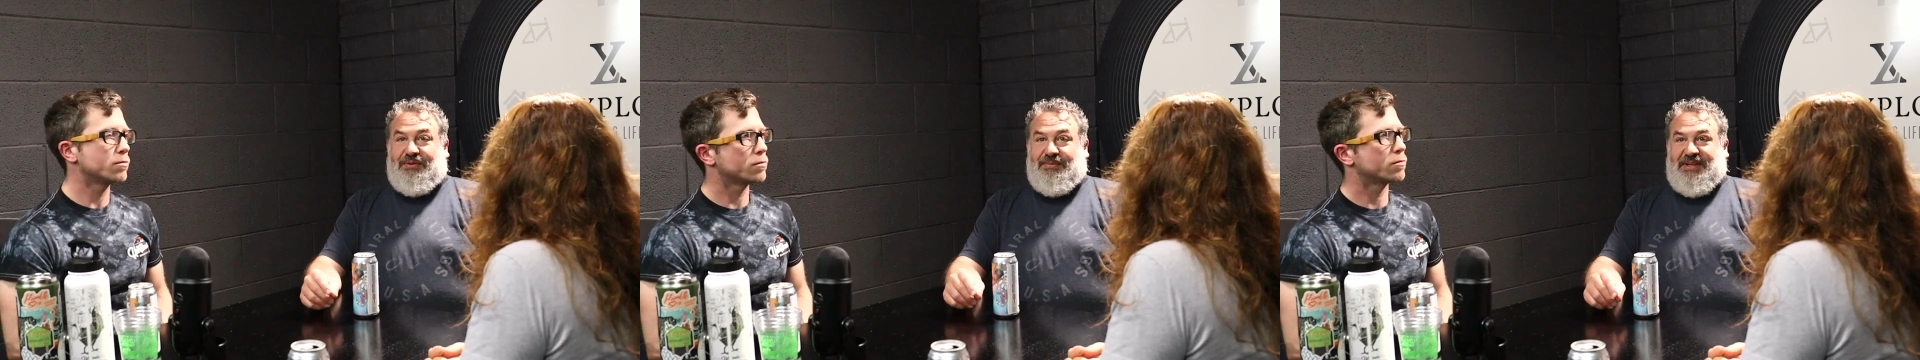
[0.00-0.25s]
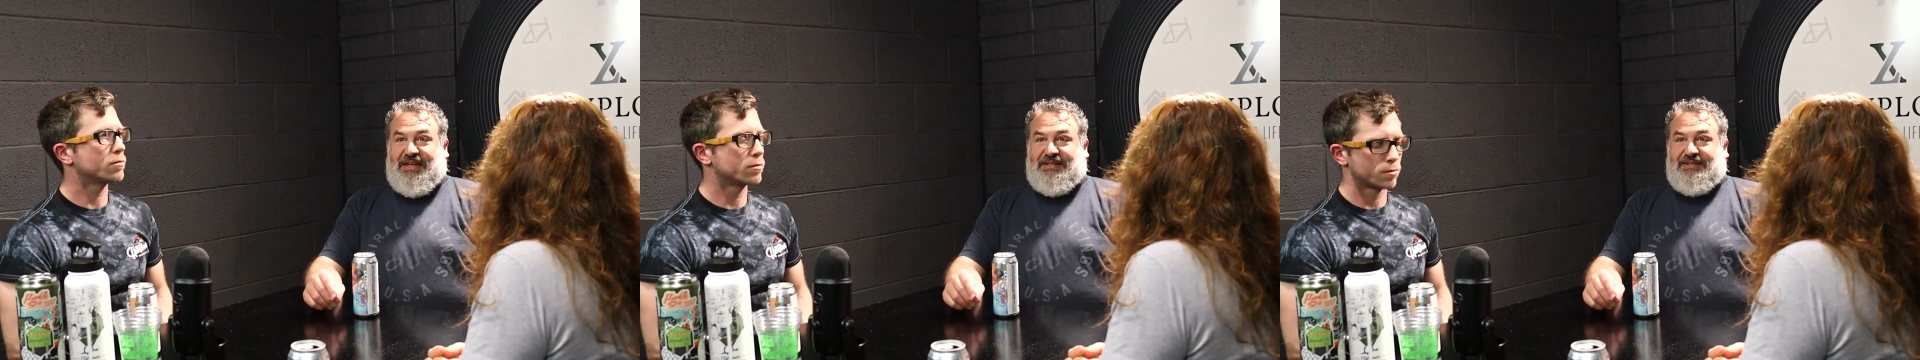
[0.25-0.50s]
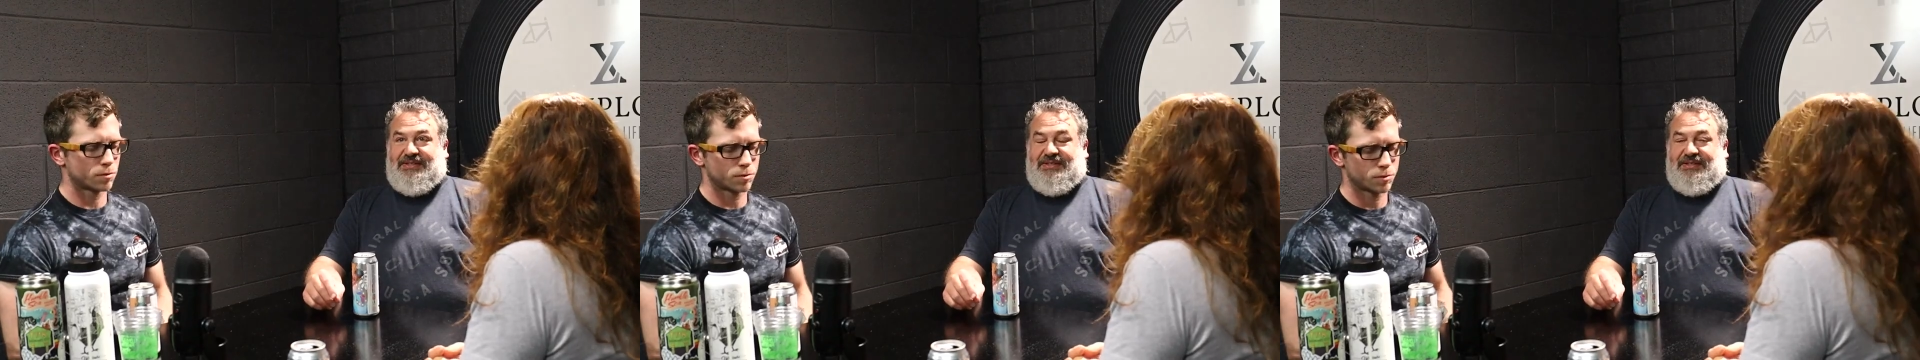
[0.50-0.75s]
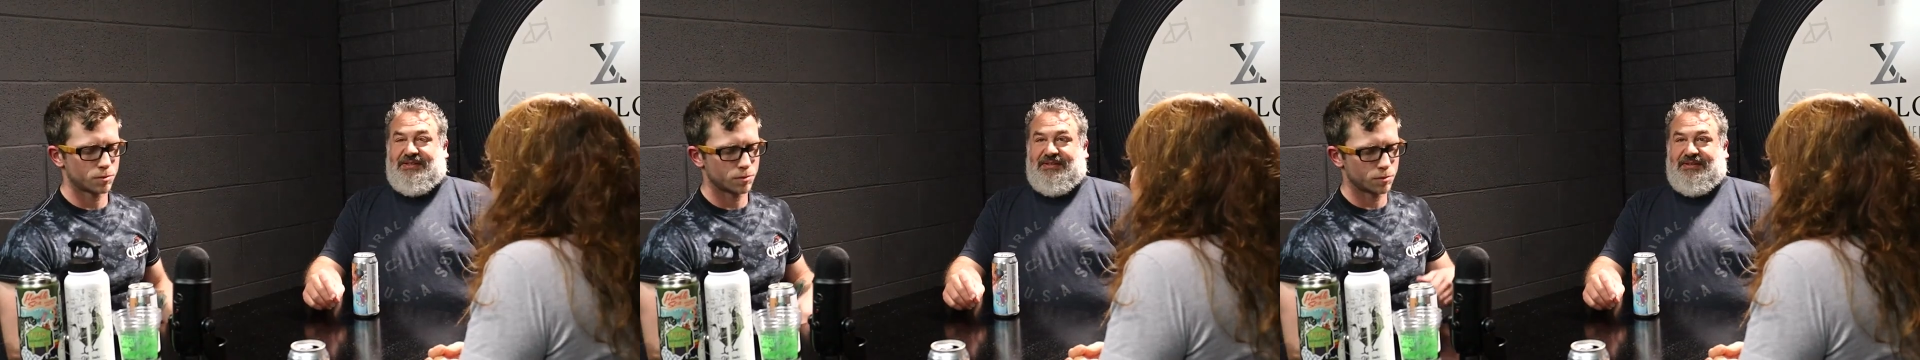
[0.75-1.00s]
Speaker 1: I mean that's
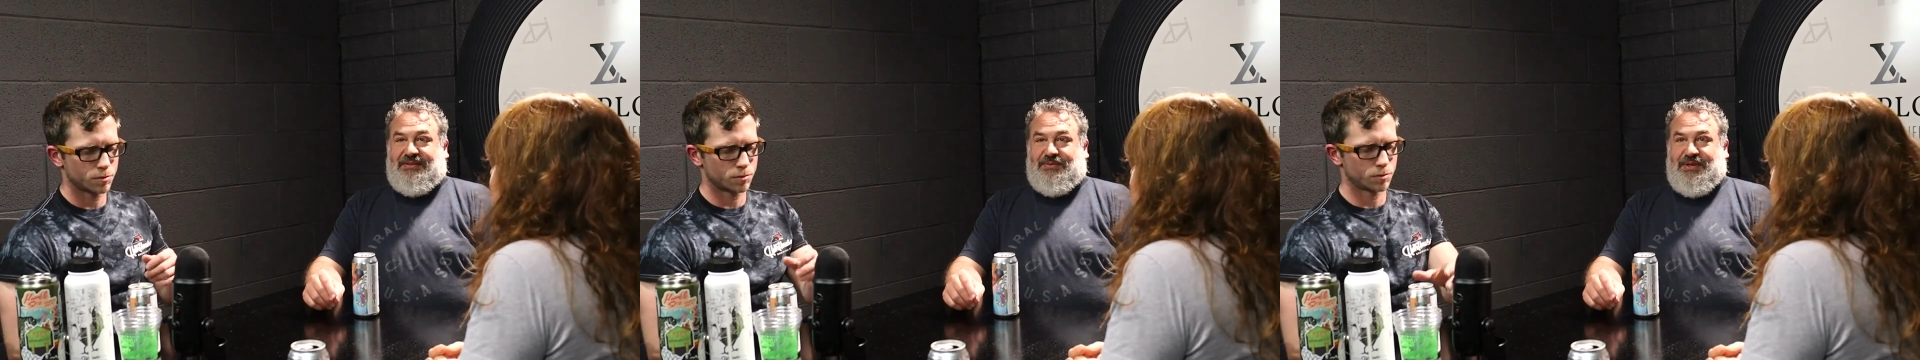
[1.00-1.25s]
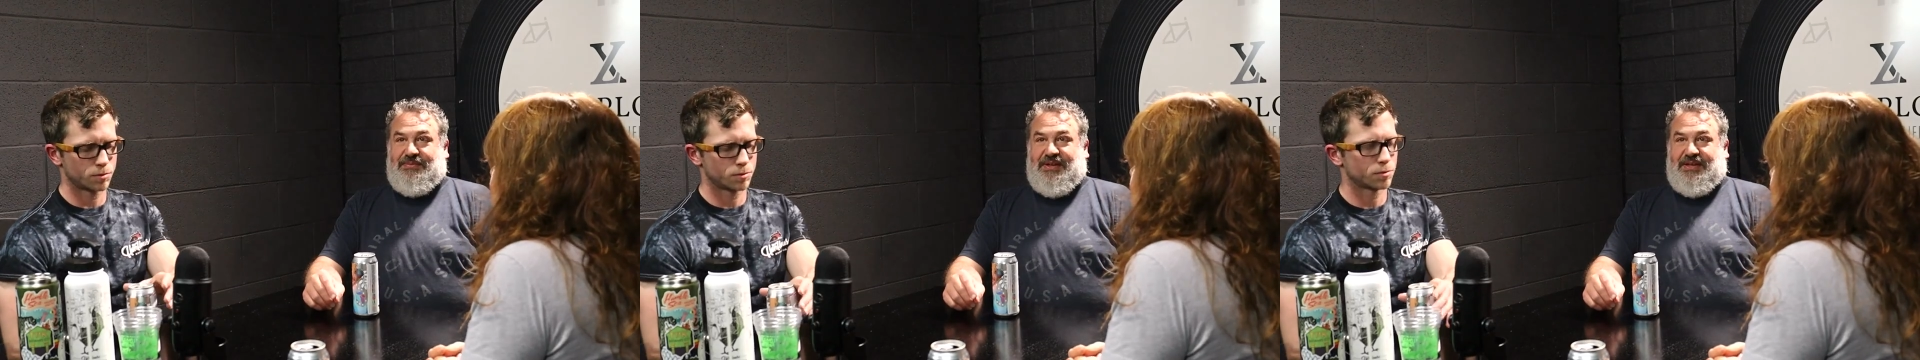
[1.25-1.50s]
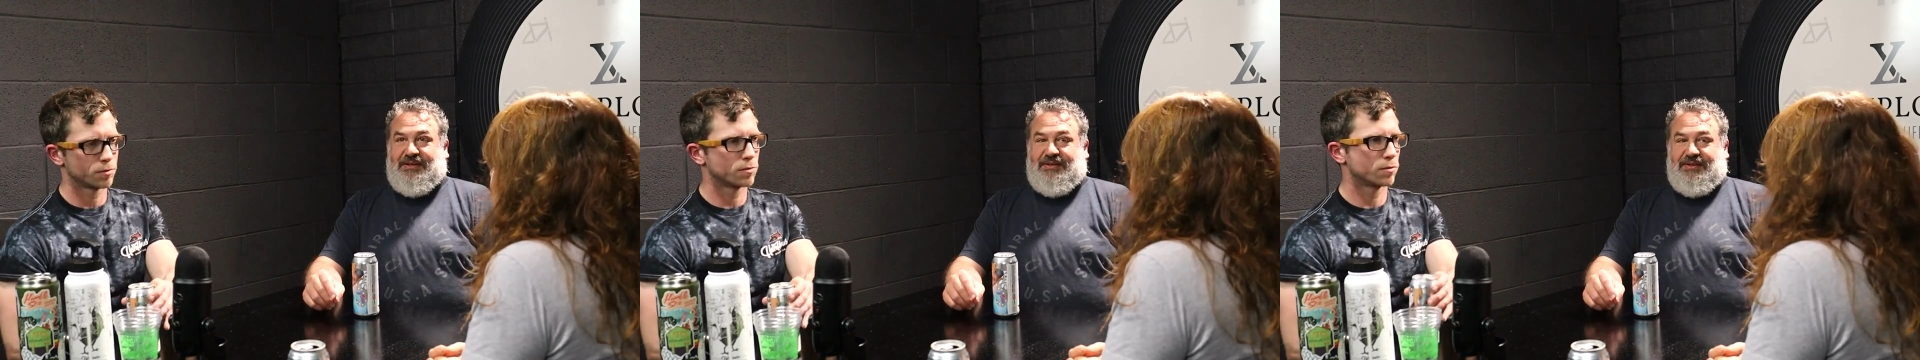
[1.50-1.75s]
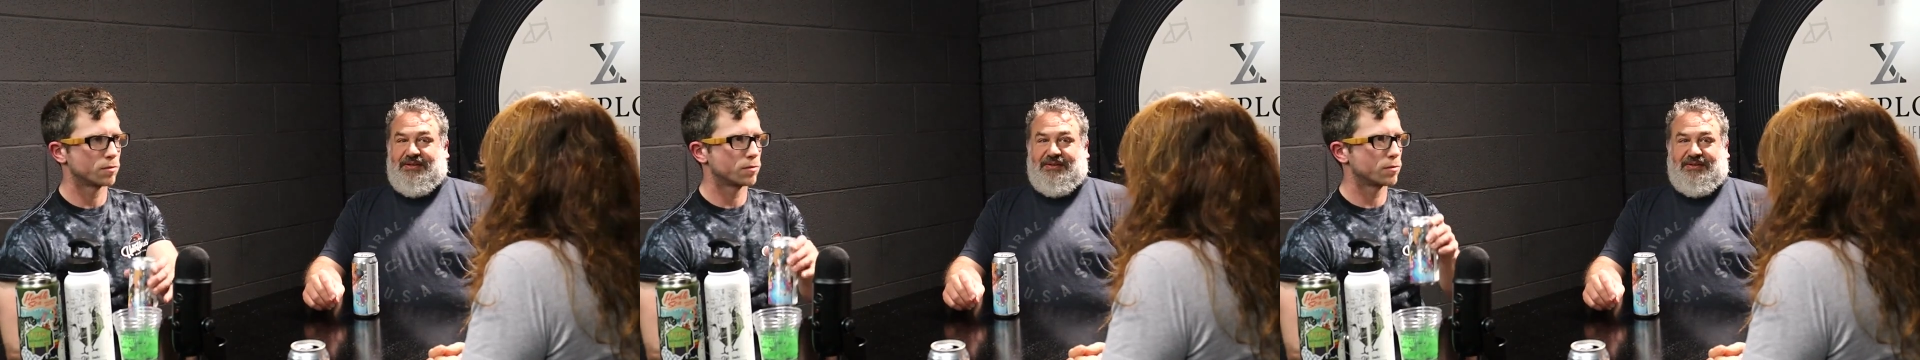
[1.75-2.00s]
we I heard, make,
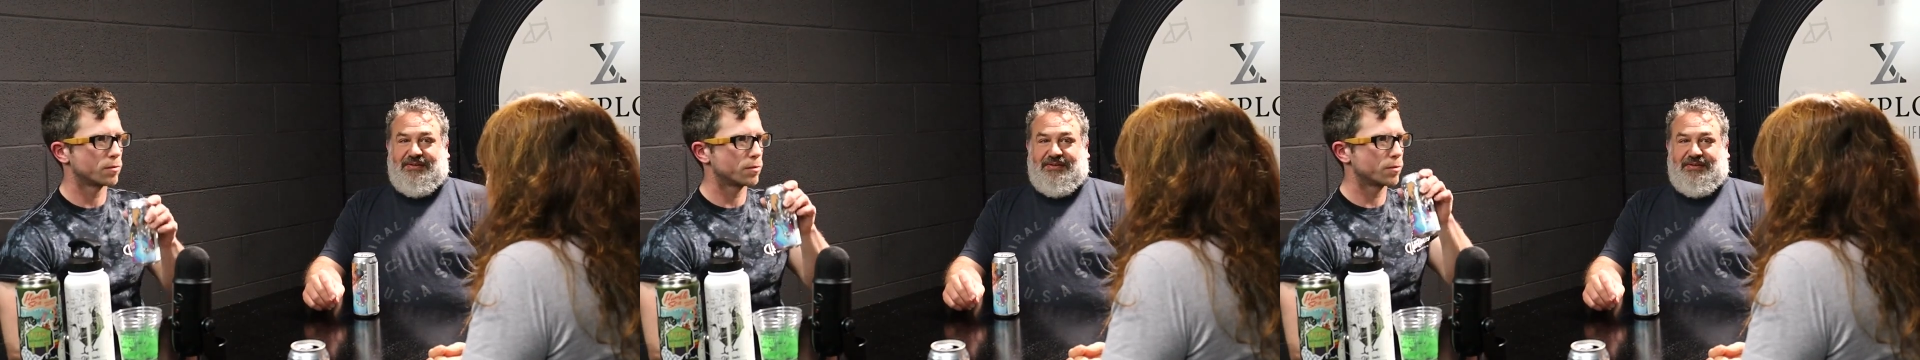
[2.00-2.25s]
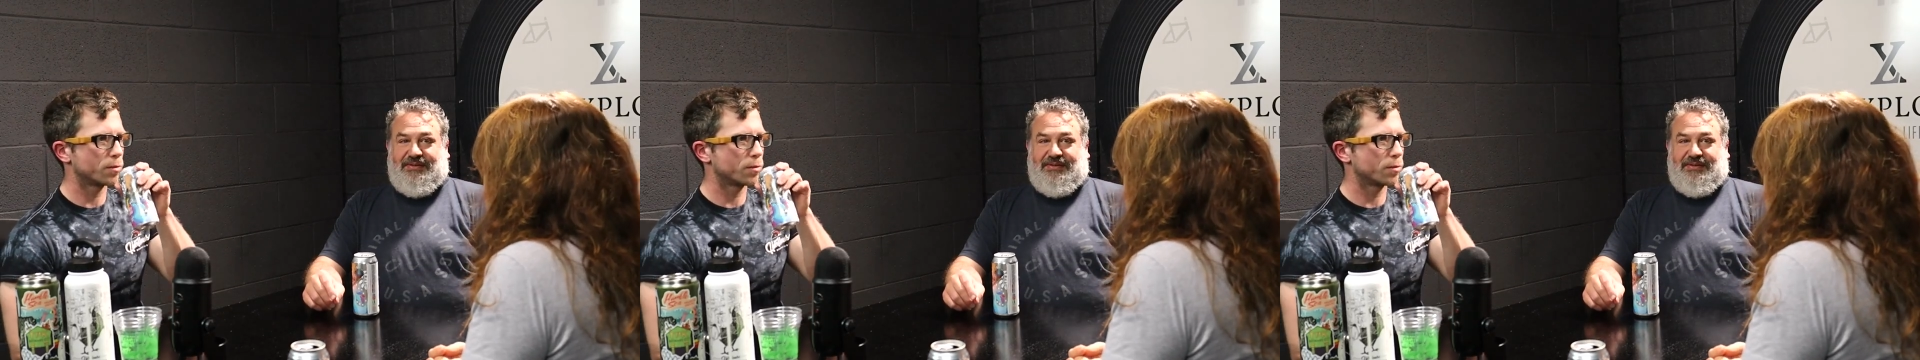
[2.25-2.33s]
heard of Admiral